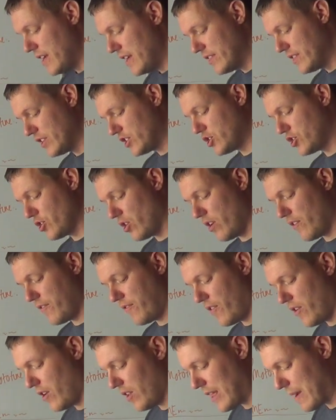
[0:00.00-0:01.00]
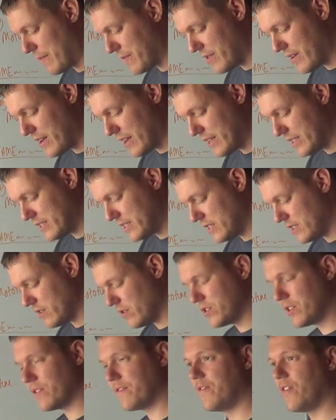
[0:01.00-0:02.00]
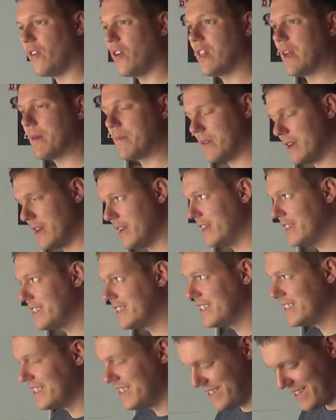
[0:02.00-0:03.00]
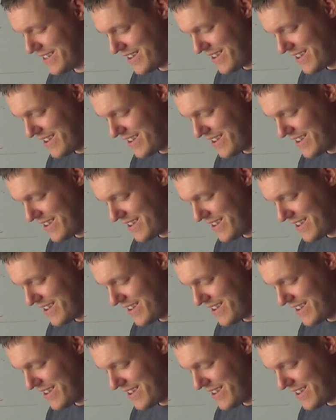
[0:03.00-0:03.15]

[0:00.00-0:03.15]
In the short four lap race, oh, it's a four lap race,